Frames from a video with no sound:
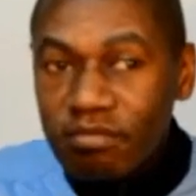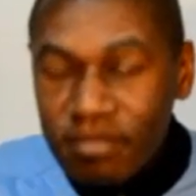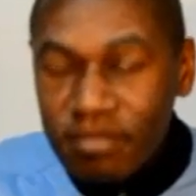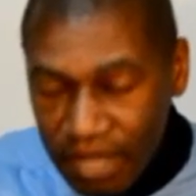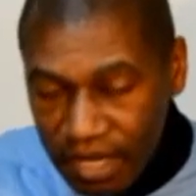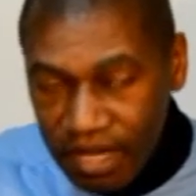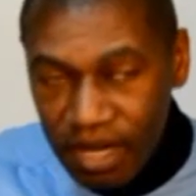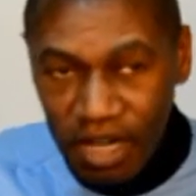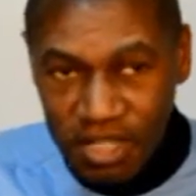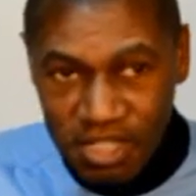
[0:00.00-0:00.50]

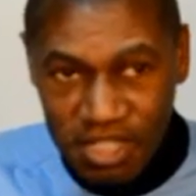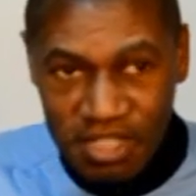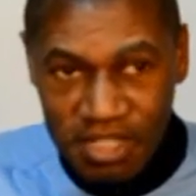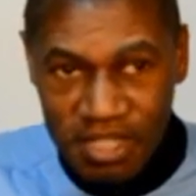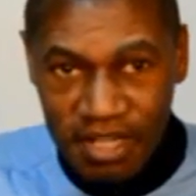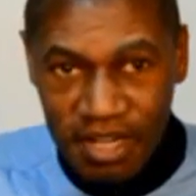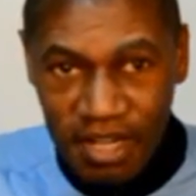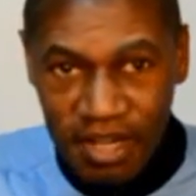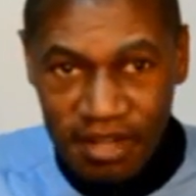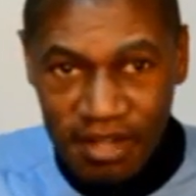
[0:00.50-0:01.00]
then
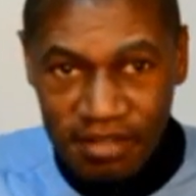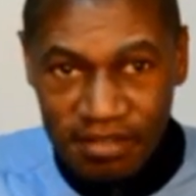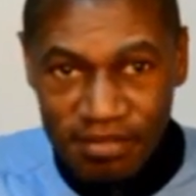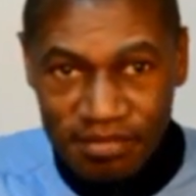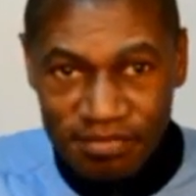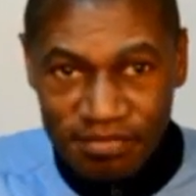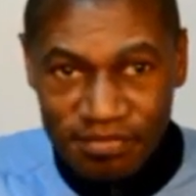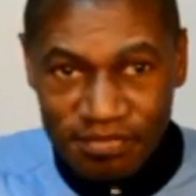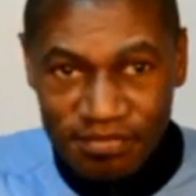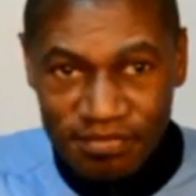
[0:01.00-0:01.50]
Argentina,
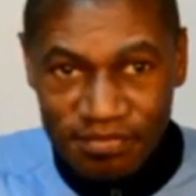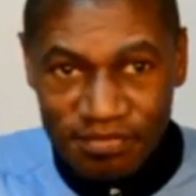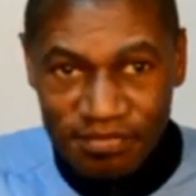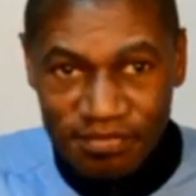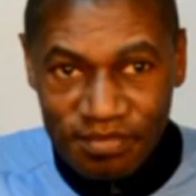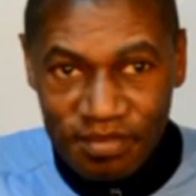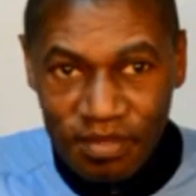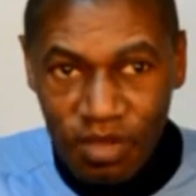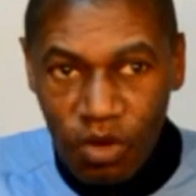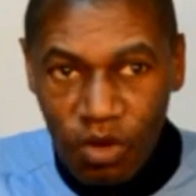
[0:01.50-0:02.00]

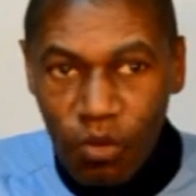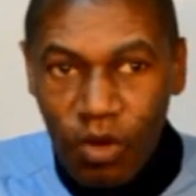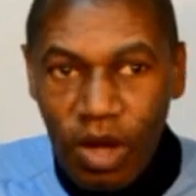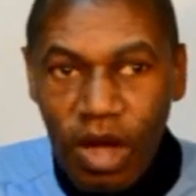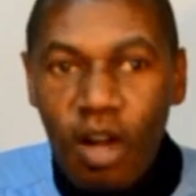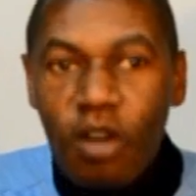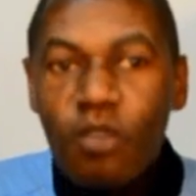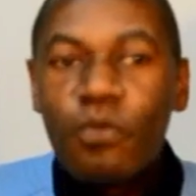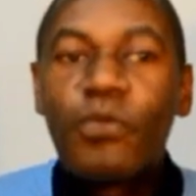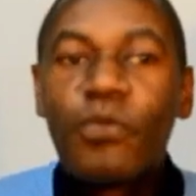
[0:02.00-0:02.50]
who
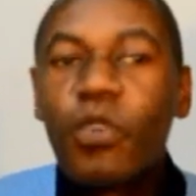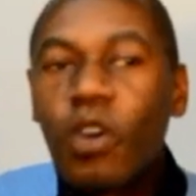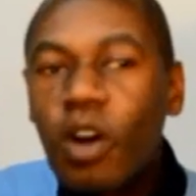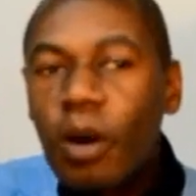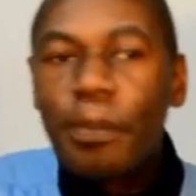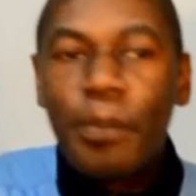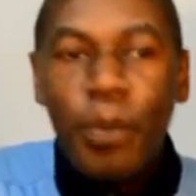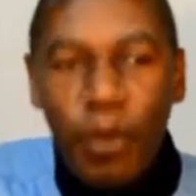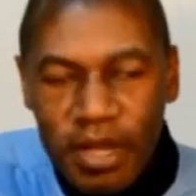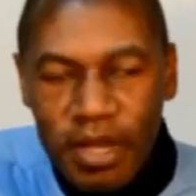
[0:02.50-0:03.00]
are
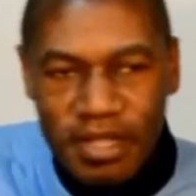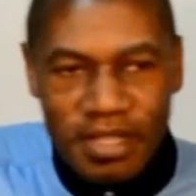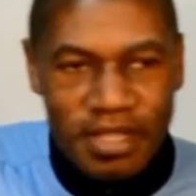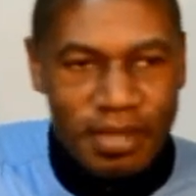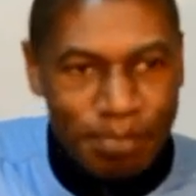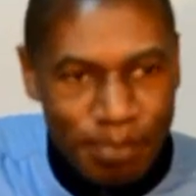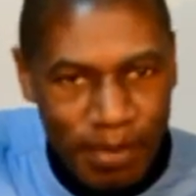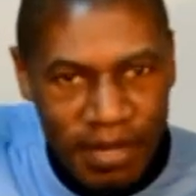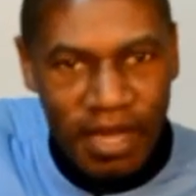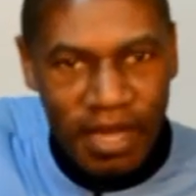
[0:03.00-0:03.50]
4
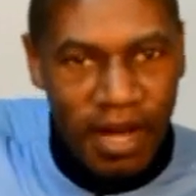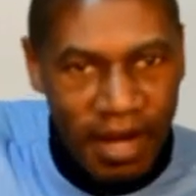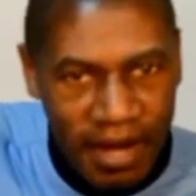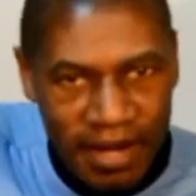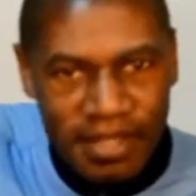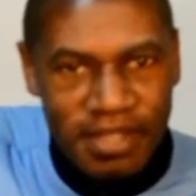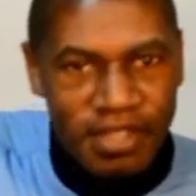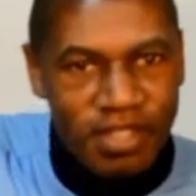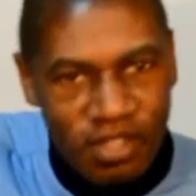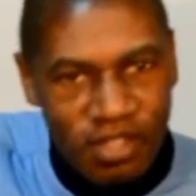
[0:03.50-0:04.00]
points
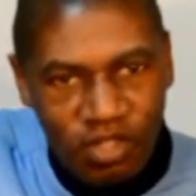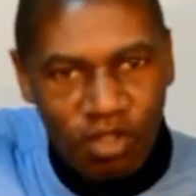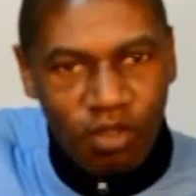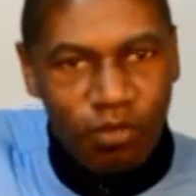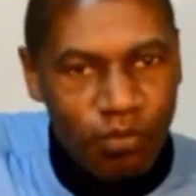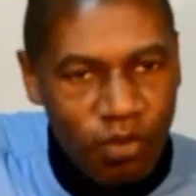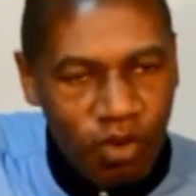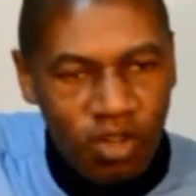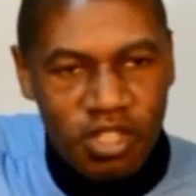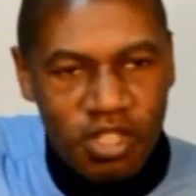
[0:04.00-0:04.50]
behind
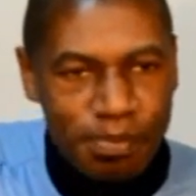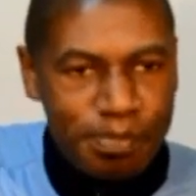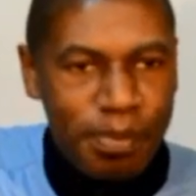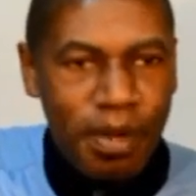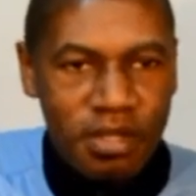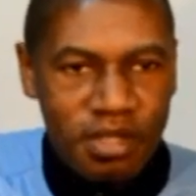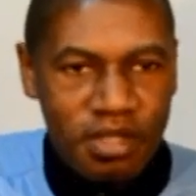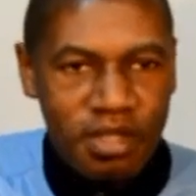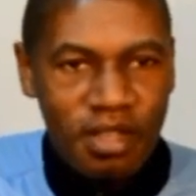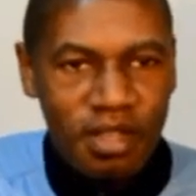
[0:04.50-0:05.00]
the fourth
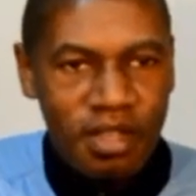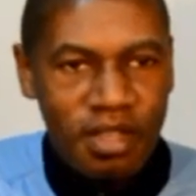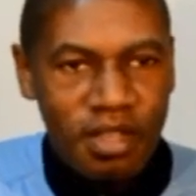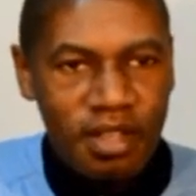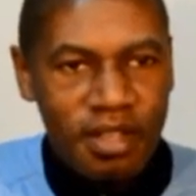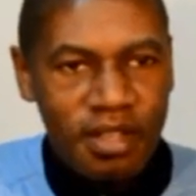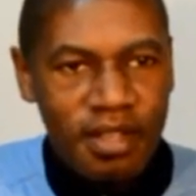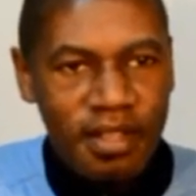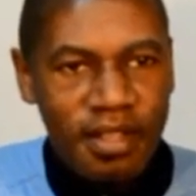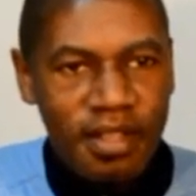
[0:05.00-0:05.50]
spot.
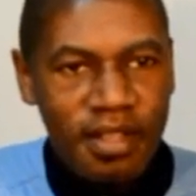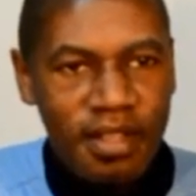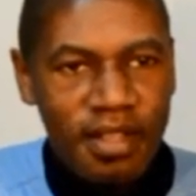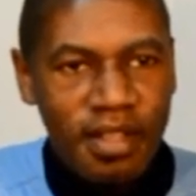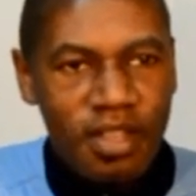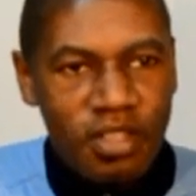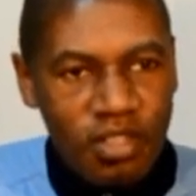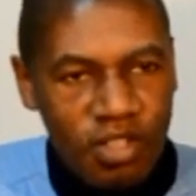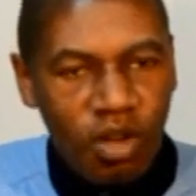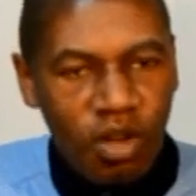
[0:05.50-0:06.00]

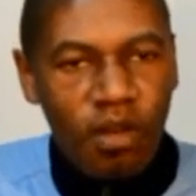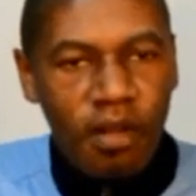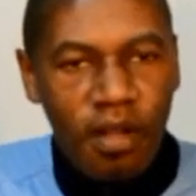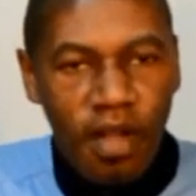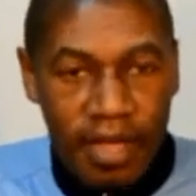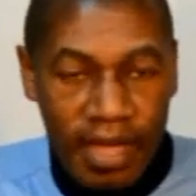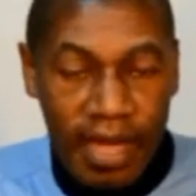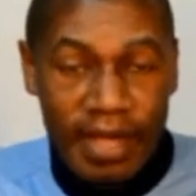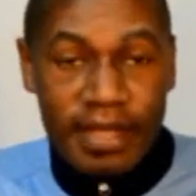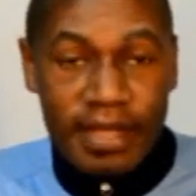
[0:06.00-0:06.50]

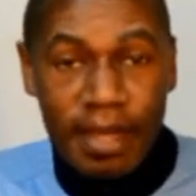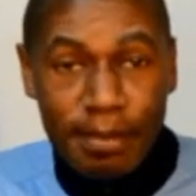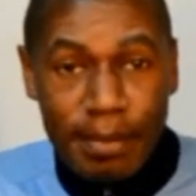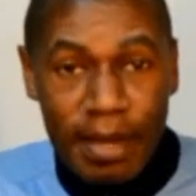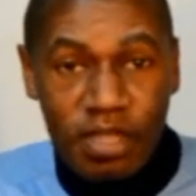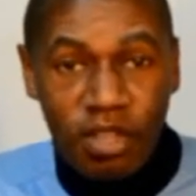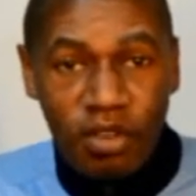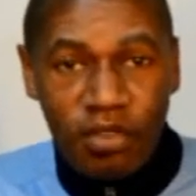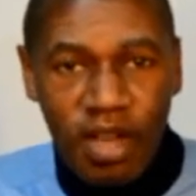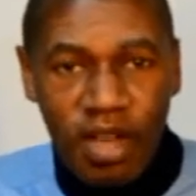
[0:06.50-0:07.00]
So, can they
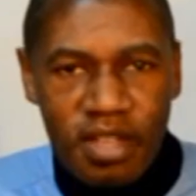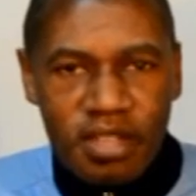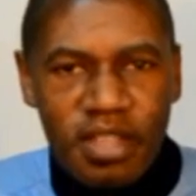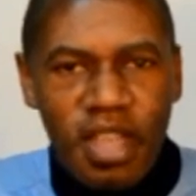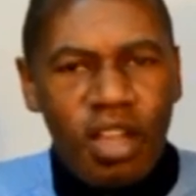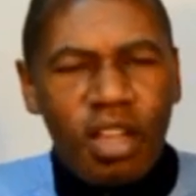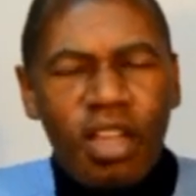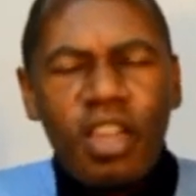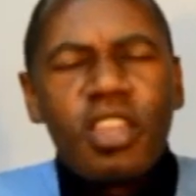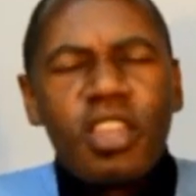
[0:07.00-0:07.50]
make the ground?
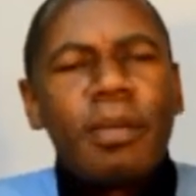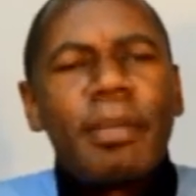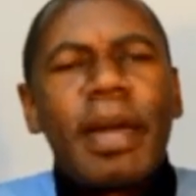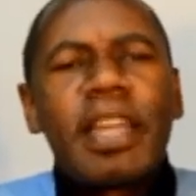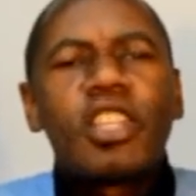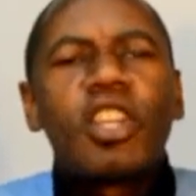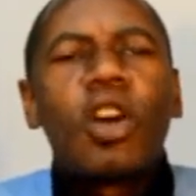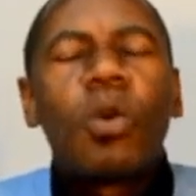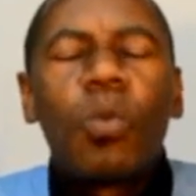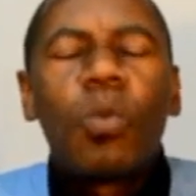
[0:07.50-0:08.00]
Can you
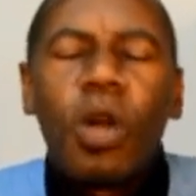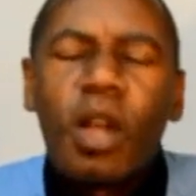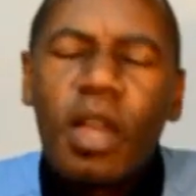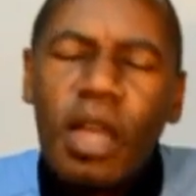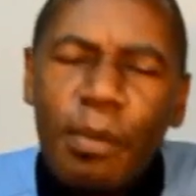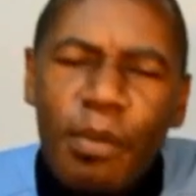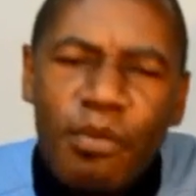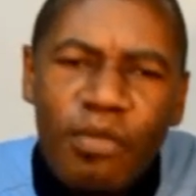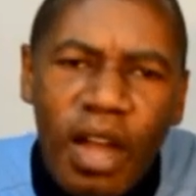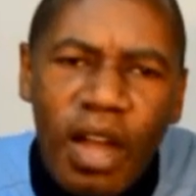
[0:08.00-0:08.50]
imagine a World
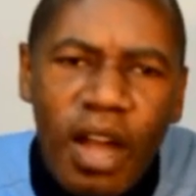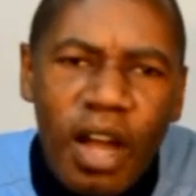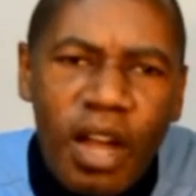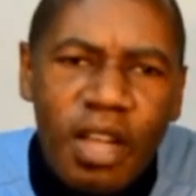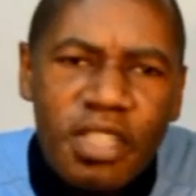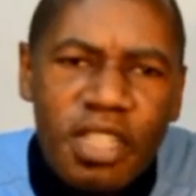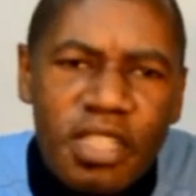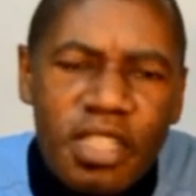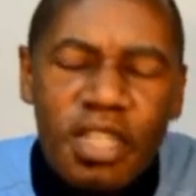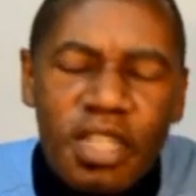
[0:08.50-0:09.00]
Cup
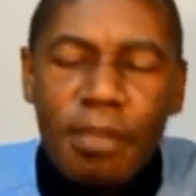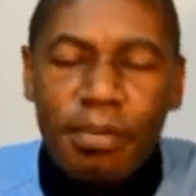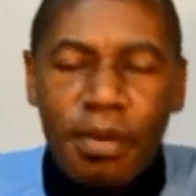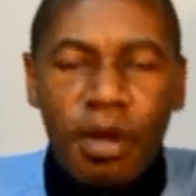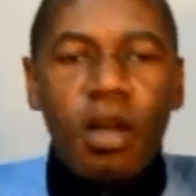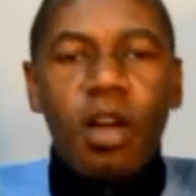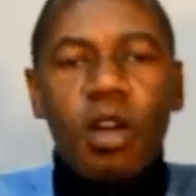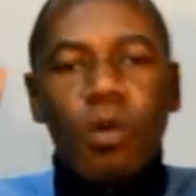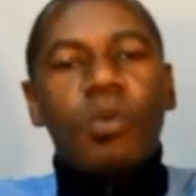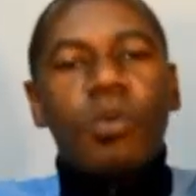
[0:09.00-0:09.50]
without Argentina?
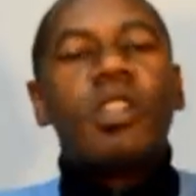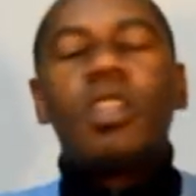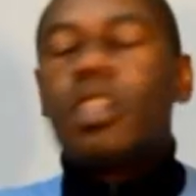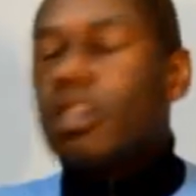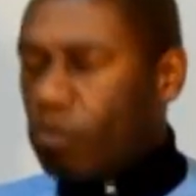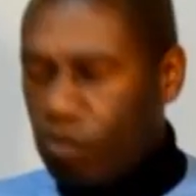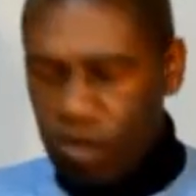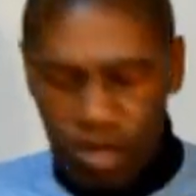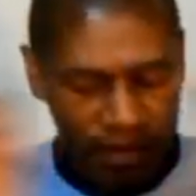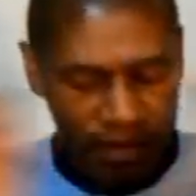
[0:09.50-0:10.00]
But
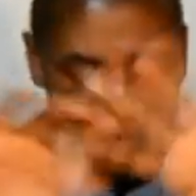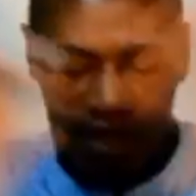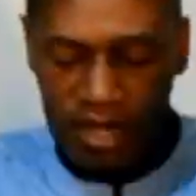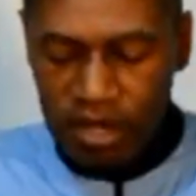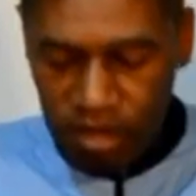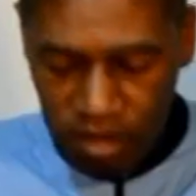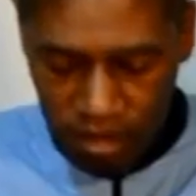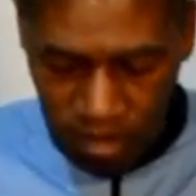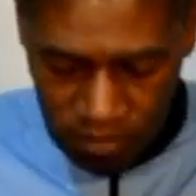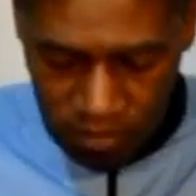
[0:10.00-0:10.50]
we'll leave
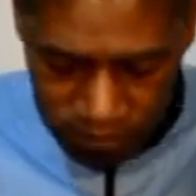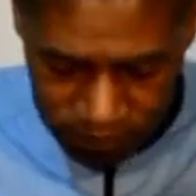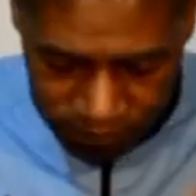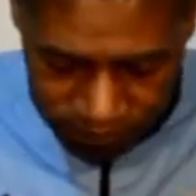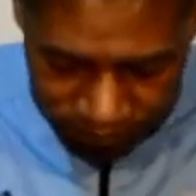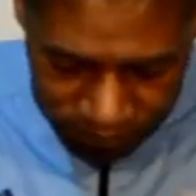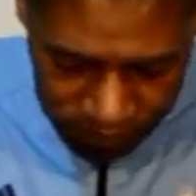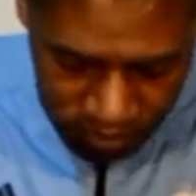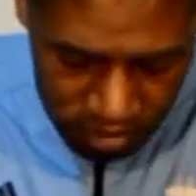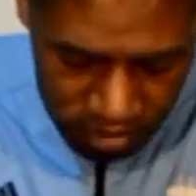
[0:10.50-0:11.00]
that alone.
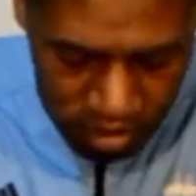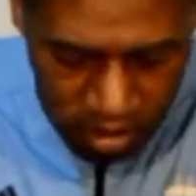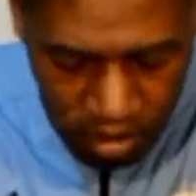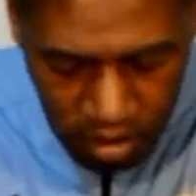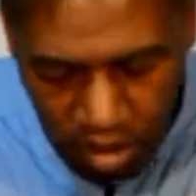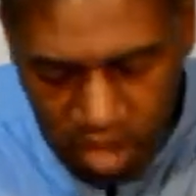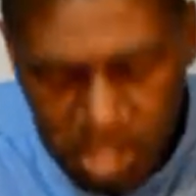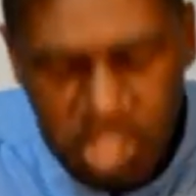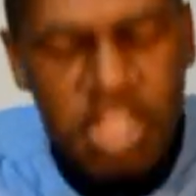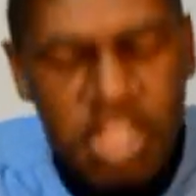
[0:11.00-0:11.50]

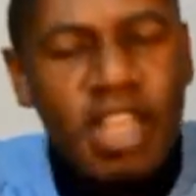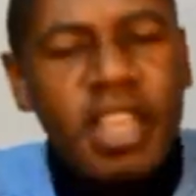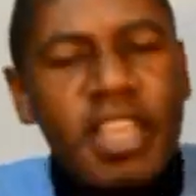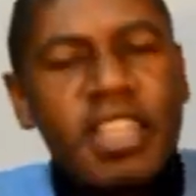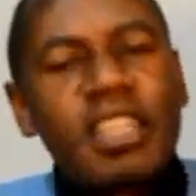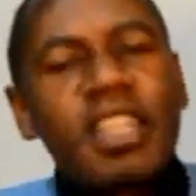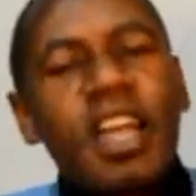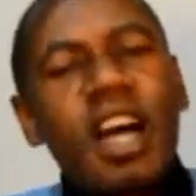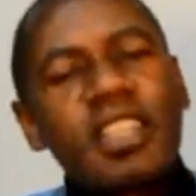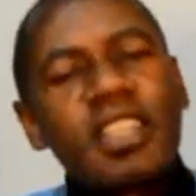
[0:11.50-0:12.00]

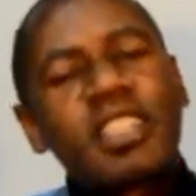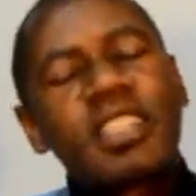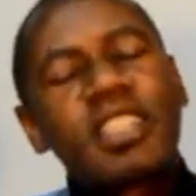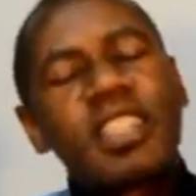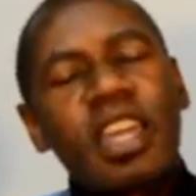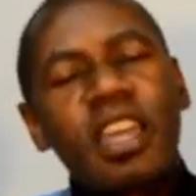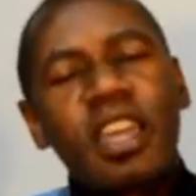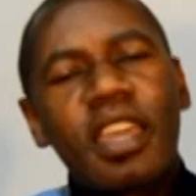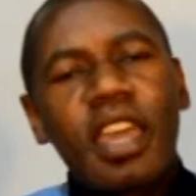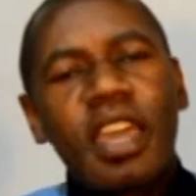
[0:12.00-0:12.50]
Chile's last
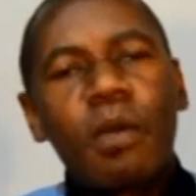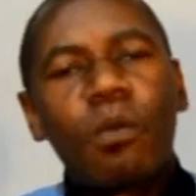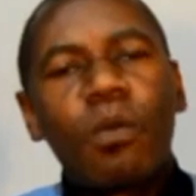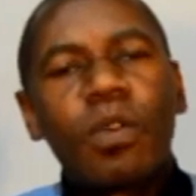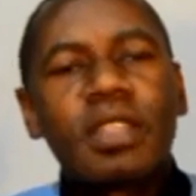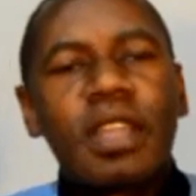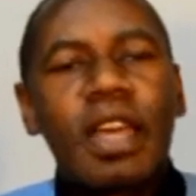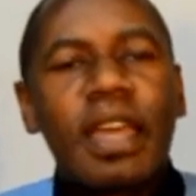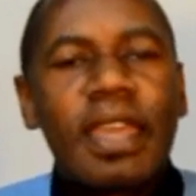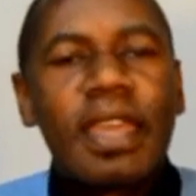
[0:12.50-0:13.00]
second game
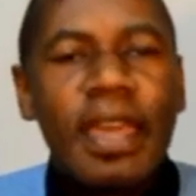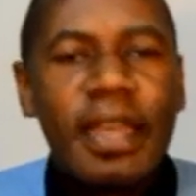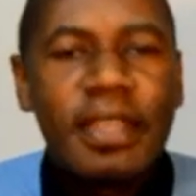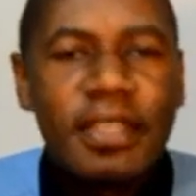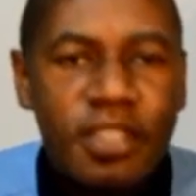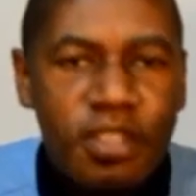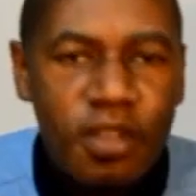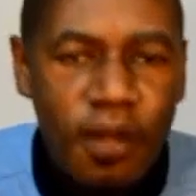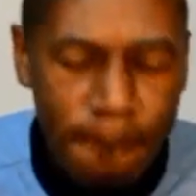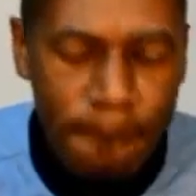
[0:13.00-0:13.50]
was
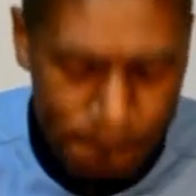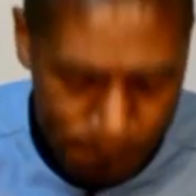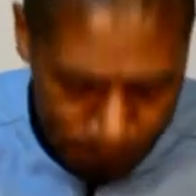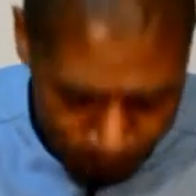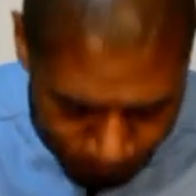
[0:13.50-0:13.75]
against